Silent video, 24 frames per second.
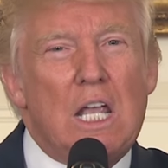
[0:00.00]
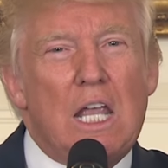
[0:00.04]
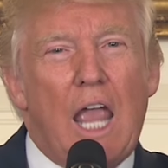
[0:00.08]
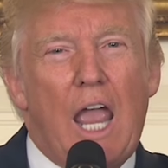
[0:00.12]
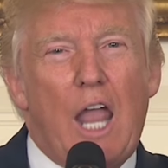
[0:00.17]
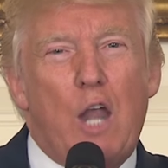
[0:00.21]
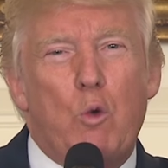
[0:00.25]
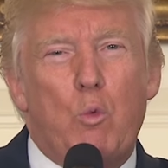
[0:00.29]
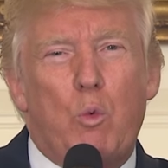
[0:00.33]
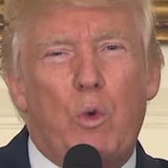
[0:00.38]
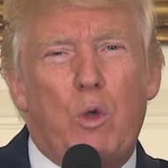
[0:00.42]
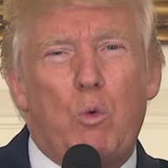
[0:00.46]

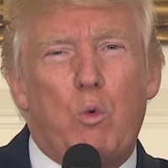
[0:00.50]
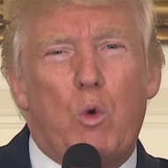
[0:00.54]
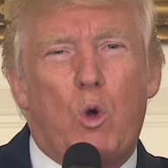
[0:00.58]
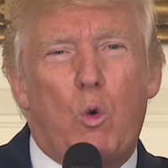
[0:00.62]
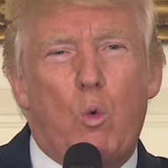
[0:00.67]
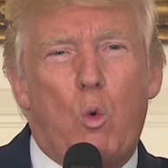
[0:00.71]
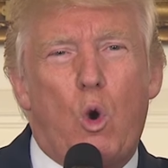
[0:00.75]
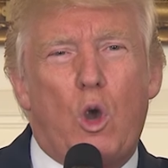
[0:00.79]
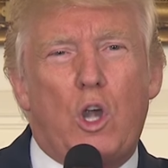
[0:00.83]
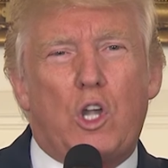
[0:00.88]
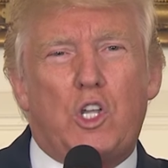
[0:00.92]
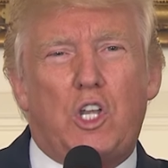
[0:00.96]
and we will
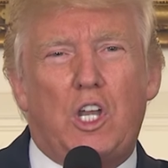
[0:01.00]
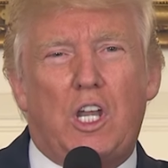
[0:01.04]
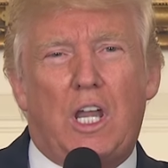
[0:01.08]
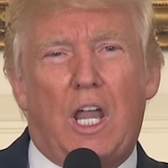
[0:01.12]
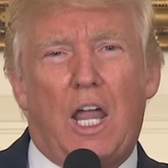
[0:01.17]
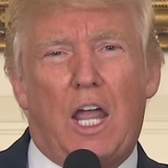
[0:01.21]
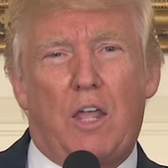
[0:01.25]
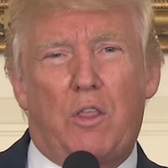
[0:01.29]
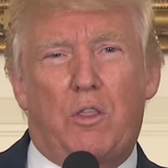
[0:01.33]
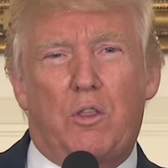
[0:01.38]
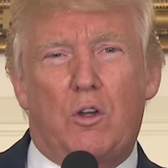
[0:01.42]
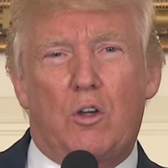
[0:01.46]
work
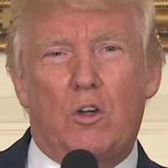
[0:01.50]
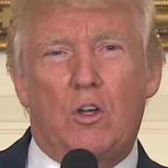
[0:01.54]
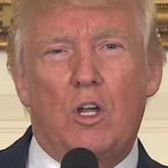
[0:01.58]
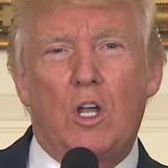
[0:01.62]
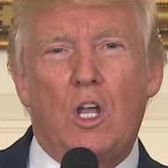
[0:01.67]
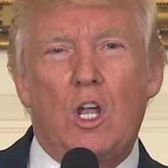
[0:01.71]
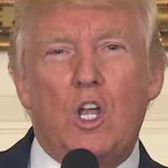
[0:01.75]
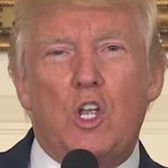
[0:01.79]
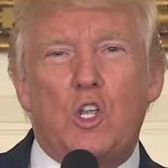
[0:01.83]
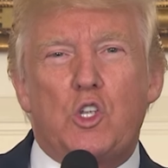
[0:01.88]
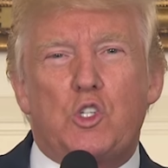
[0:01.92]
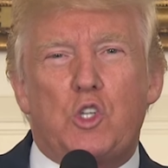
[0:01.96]
together
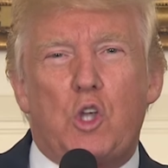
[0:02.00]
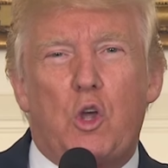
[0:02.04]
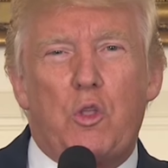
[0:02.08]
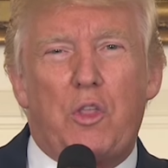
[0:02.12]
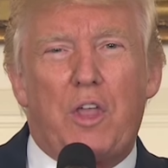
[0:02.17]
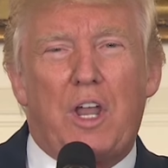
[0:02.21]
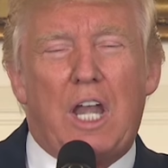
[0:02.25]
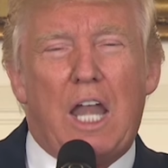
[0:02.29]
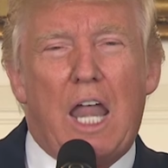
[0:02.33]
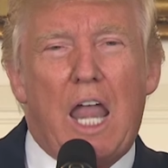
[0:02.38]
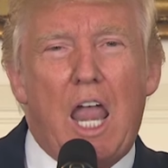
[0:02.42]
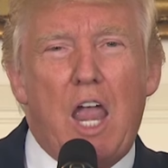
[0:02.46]
so
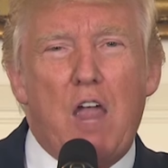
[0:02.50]
that